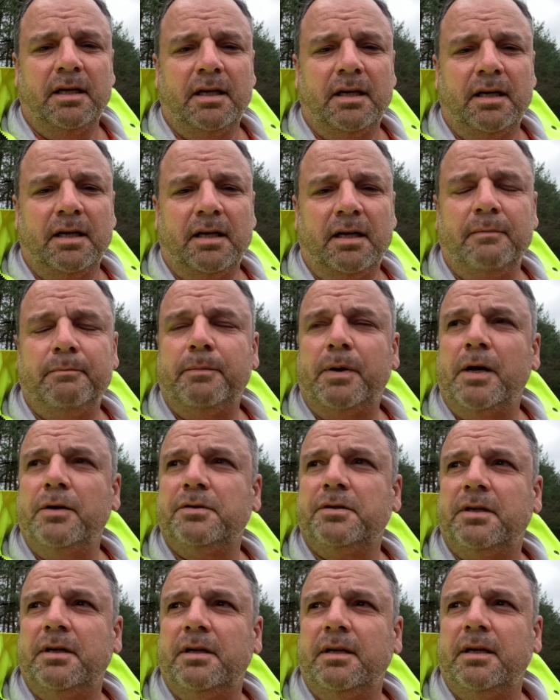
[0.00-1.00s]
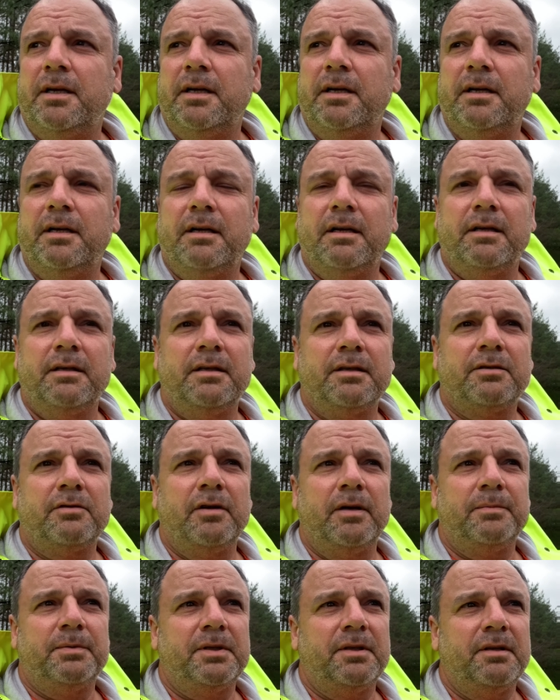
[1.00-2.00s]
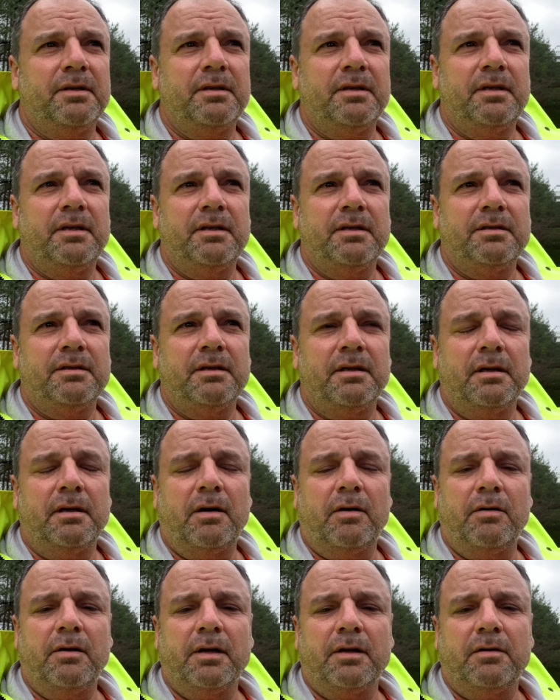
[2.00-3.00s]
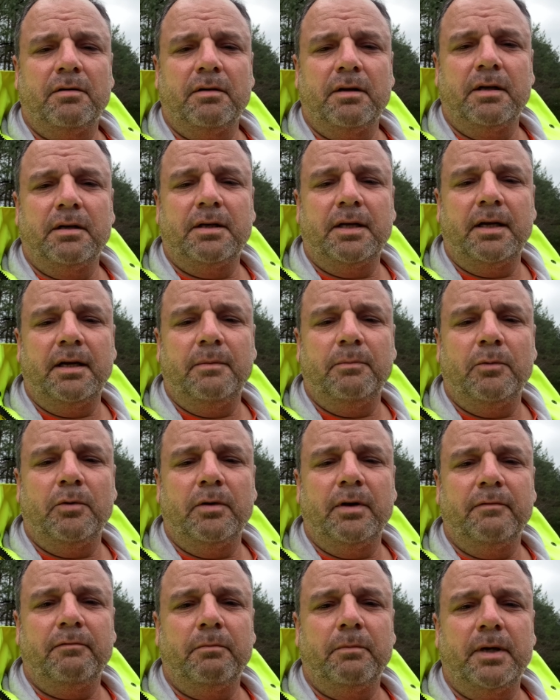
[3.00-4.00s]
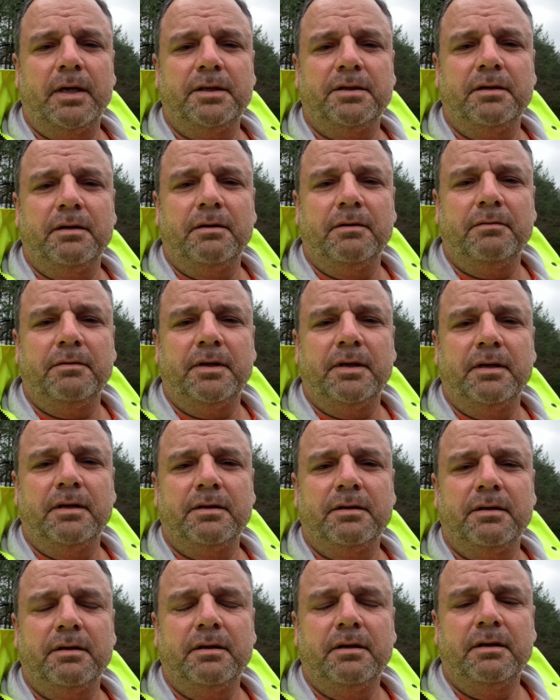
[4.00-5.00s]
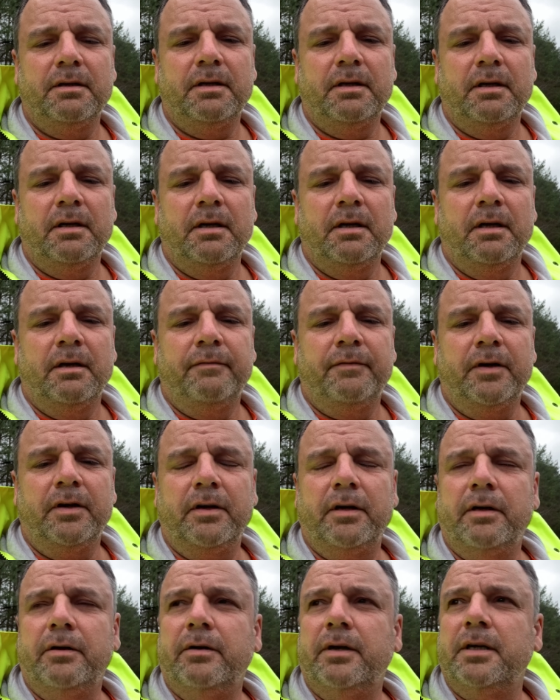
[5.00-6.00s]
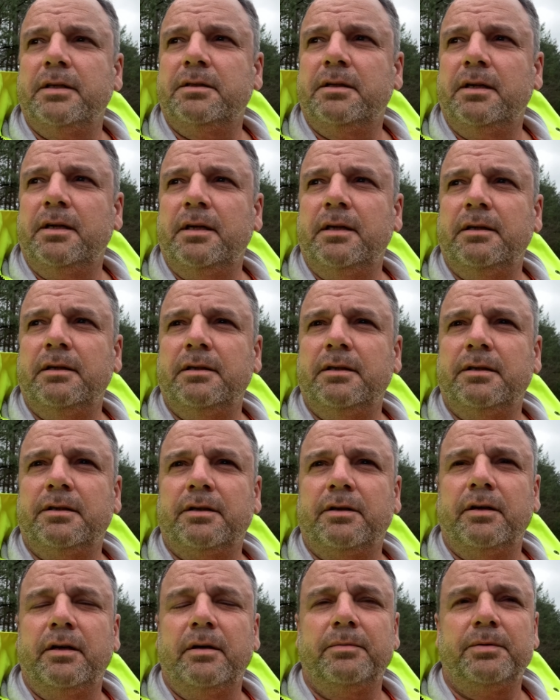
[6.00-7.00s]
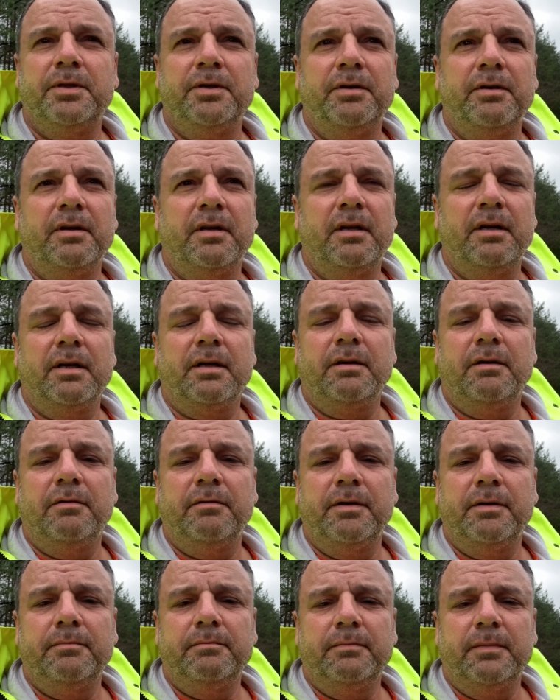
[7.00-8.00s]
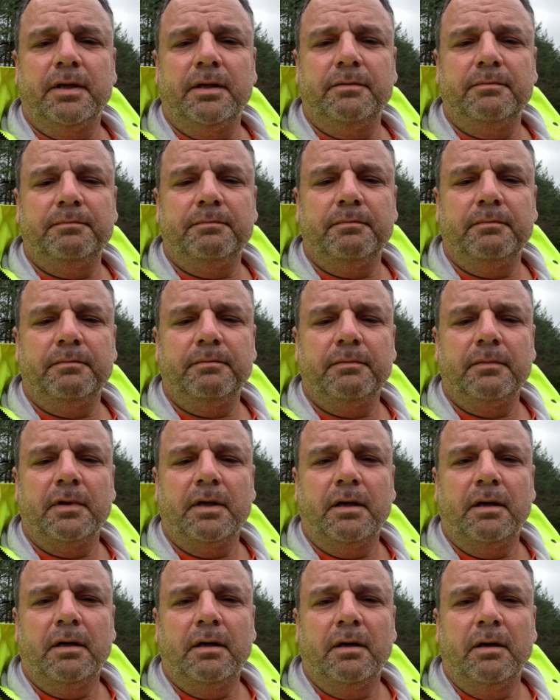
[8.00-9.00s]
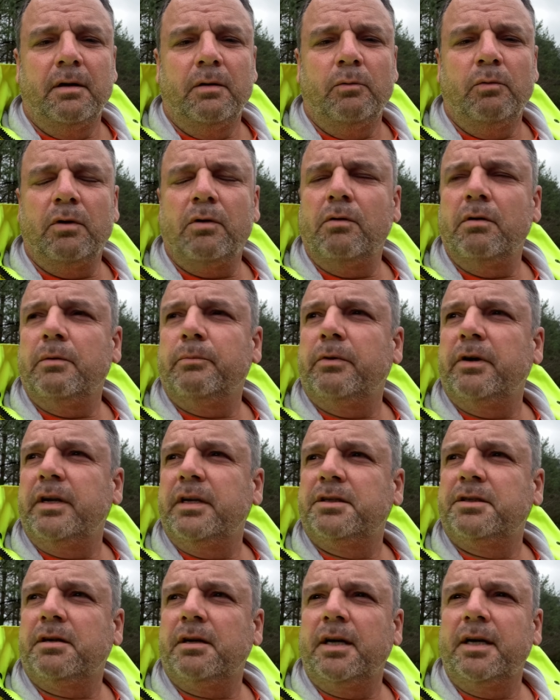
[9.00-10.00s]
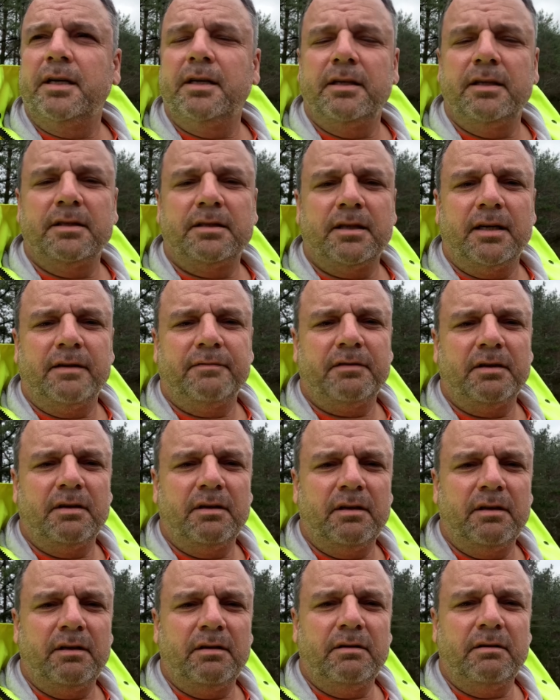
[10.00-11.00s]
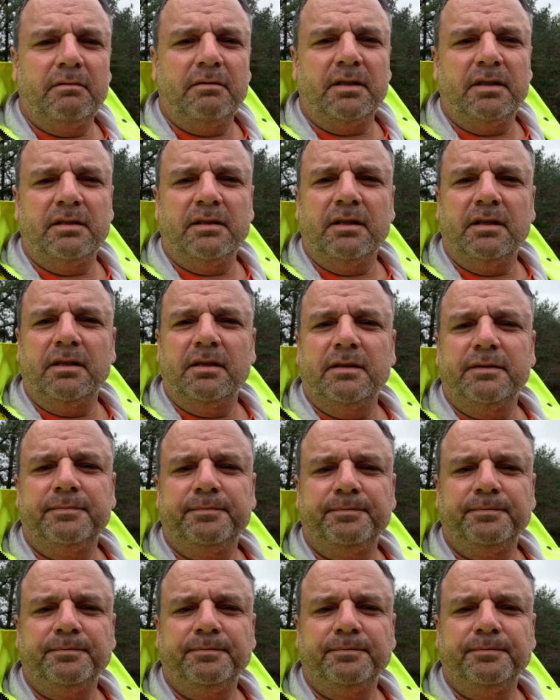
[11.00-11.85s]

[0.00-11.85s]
and I'm posting a description of this, an article that'll tell you more information on this. If you're interested, in the description, you can click on it. But we're going to bridge training this afternoon, and